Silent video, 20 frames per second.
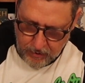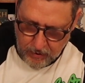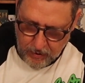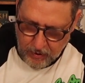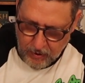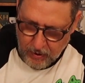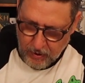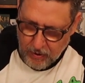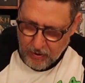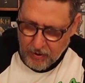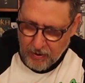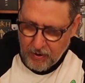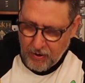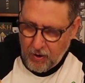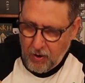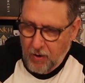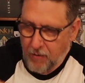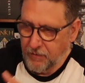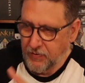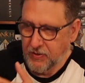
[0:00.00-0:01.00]
I
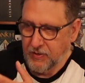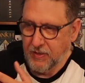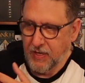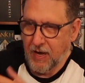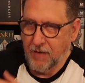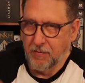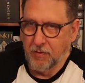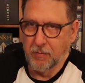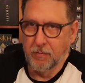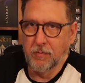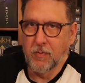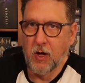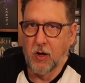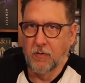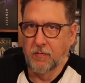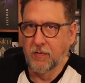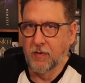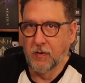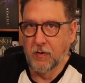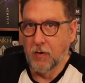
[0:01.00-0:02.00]
obviously haven't
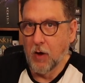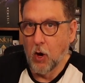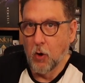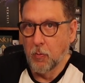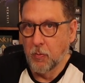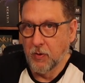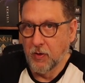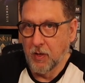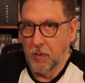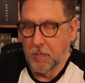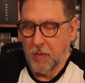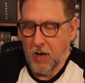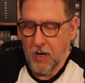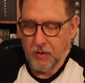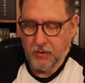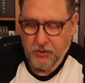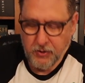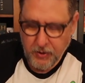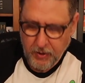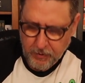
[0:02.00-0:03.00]
even opened the
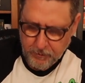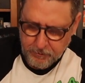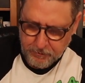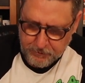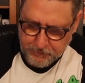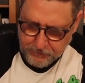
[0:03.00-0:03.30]
box yet.